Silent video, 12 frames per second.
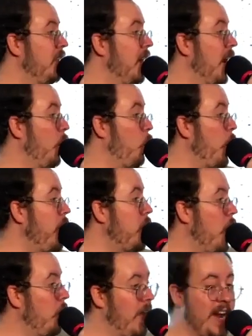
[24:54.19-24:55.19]
Uh, we
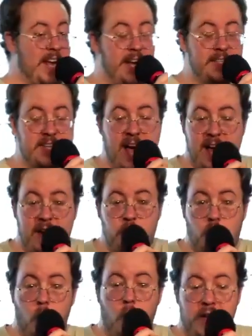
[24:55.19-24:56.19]
know that his end
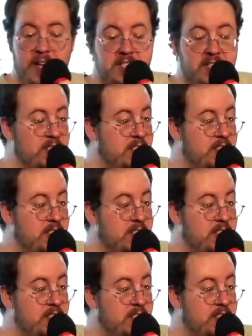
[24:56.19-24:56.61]
goal is to